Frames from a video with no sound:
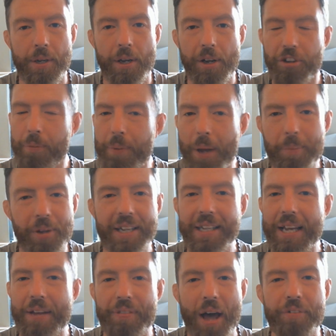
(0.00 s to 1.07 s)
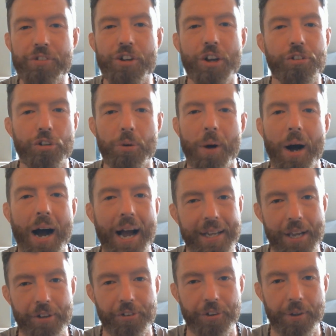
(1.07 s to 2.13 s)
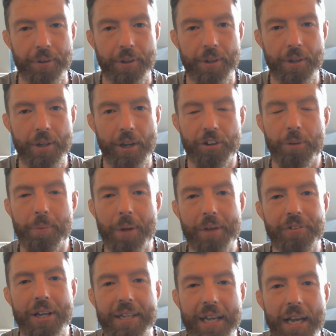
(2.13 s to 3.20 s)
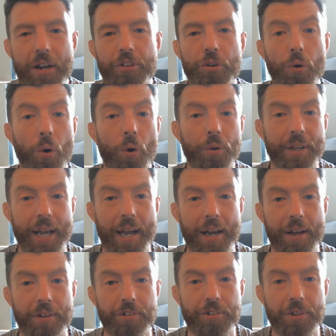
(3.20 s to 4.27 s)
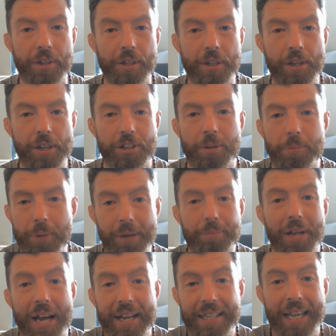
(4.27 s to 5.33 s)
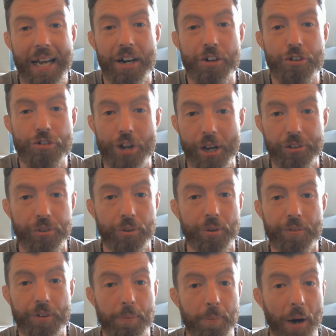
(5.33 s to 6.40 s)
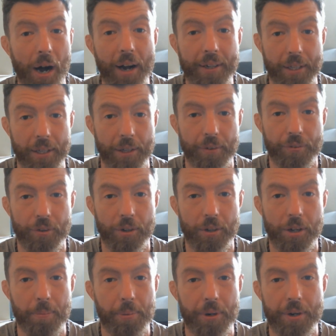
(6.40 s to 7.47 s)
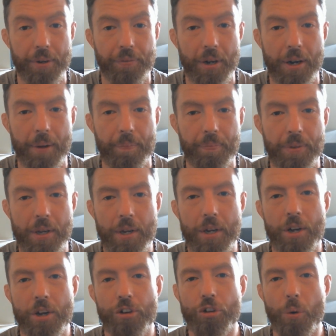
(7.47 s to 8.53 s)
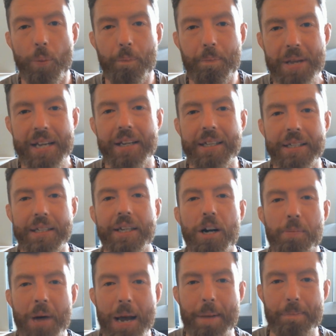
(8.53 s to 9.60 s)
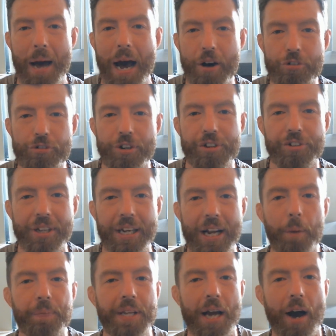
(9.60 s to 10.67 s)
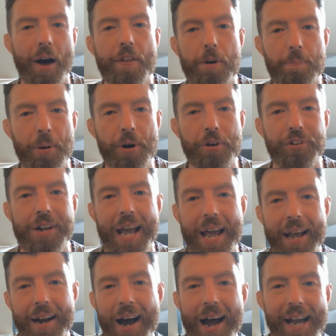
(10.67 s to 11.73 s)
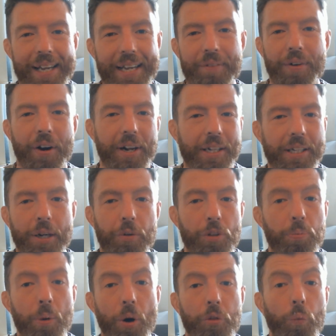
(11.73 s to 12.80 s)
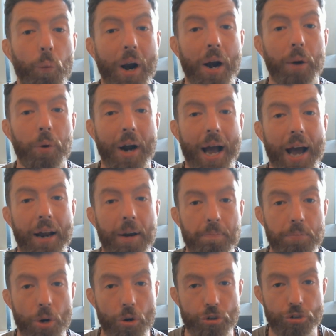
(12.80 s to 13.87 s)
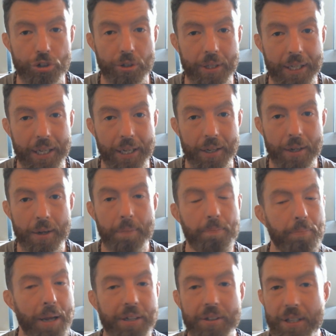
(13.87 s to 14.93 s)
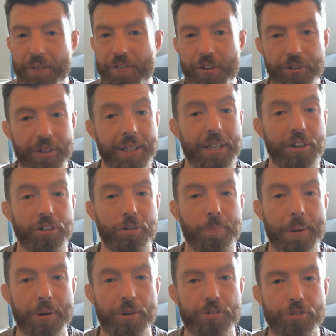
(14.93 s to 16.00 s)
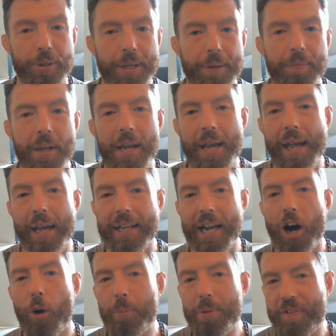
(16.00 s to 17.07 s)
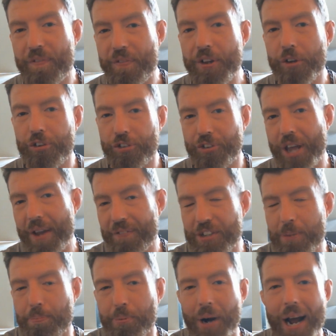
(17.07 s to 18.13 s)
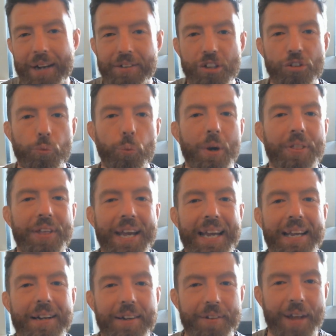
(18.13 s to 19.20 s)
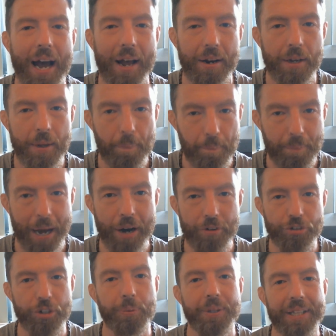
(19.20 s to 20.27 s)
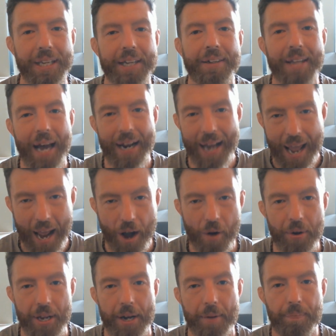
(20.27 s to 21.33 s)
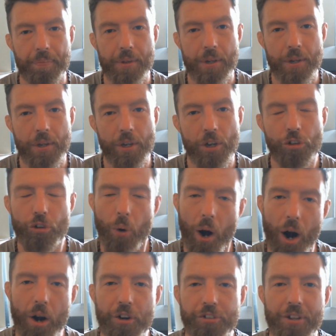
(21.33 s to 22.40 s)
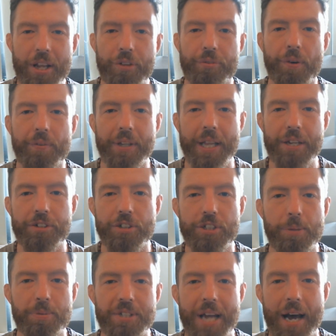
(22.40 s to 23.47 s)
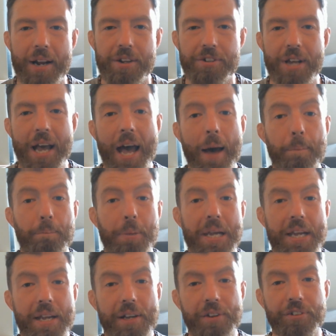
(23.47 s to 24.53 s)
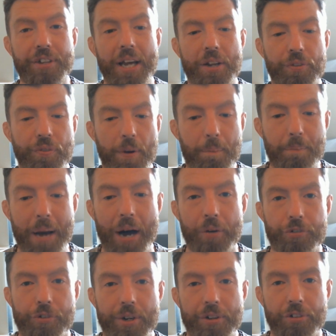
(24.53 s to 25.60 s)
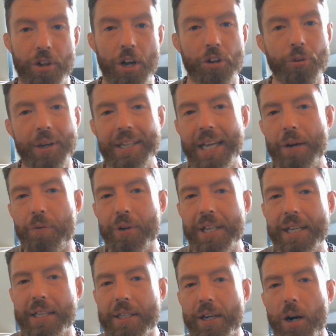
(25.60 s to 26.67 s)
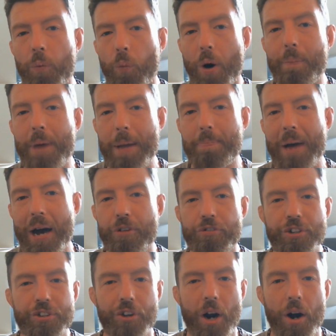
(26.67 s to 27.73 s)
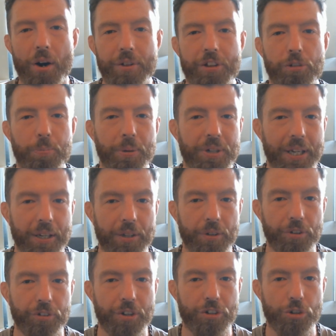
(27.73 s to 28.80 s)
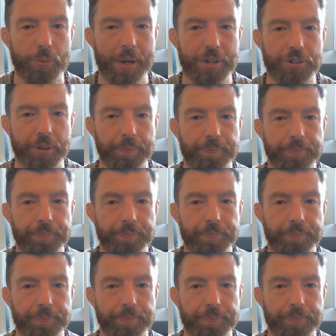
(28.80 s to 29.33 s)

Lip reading: Sometimes I can get that just through eye gazing. Sometimes I can get it through holding hands. Sometimes I can get it just from hugging for a long period of time. So being clear on my boundaries can help the other person and I get very clear with both where we're at emotionally, mentally, physically, and spiritually. It can help me feel safe to practice within that boundary, within that area. So R stands for relationship status and B stands for boundaries. So I can get really clear on what my boundaries are in this particular situation.